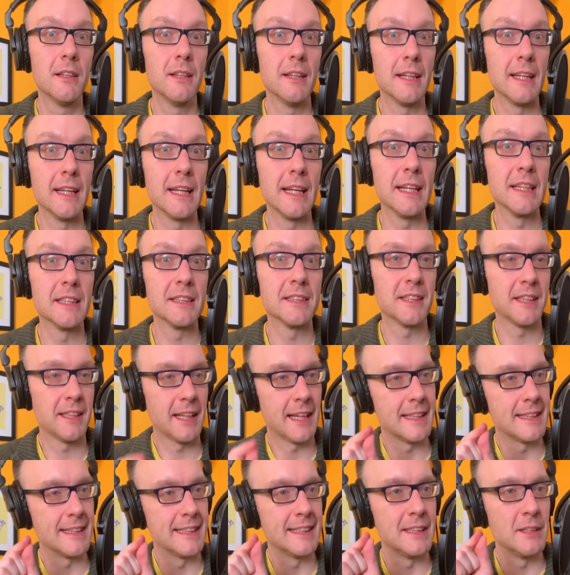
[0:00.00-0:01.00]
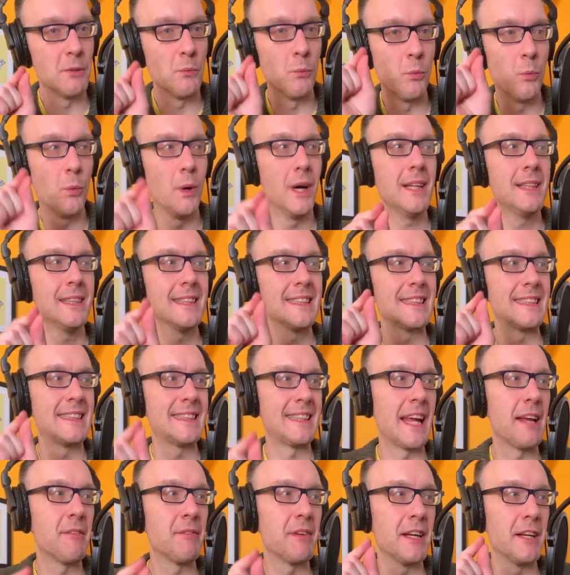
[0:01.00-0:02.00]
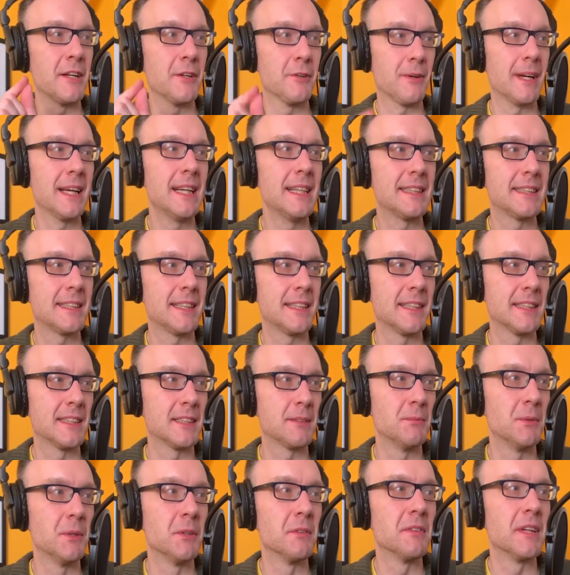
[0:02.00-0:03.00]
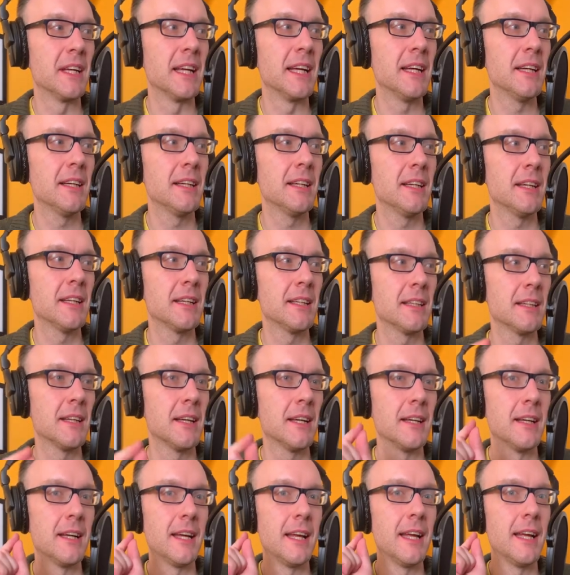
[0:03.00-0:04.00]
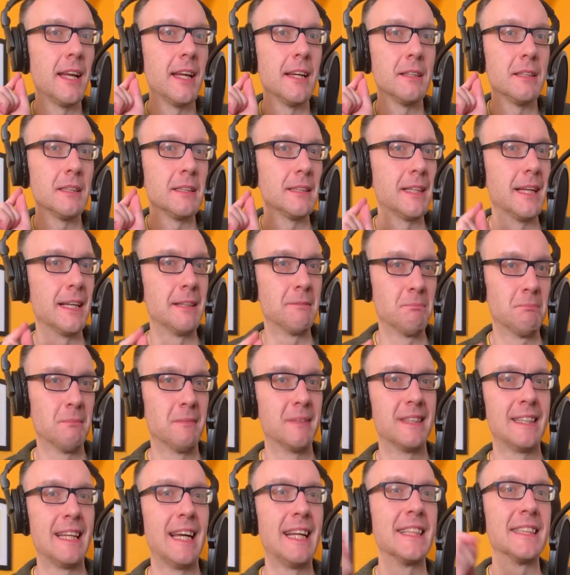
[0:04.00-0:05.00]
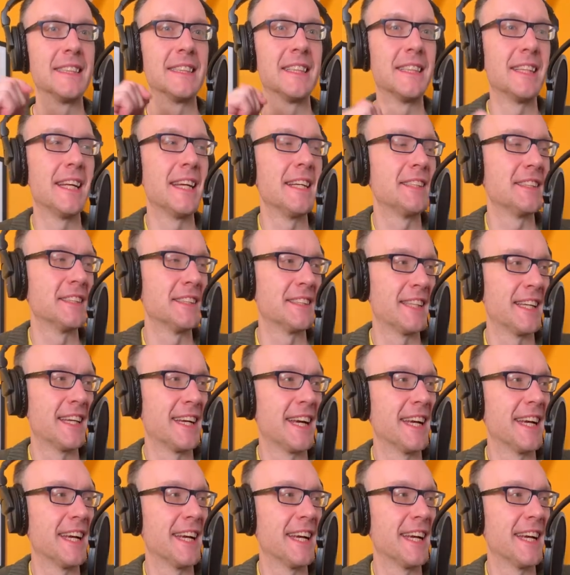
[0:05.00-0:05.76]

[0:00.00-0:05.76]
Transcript: is like the one saving grace of this movie. That is the nicest thing I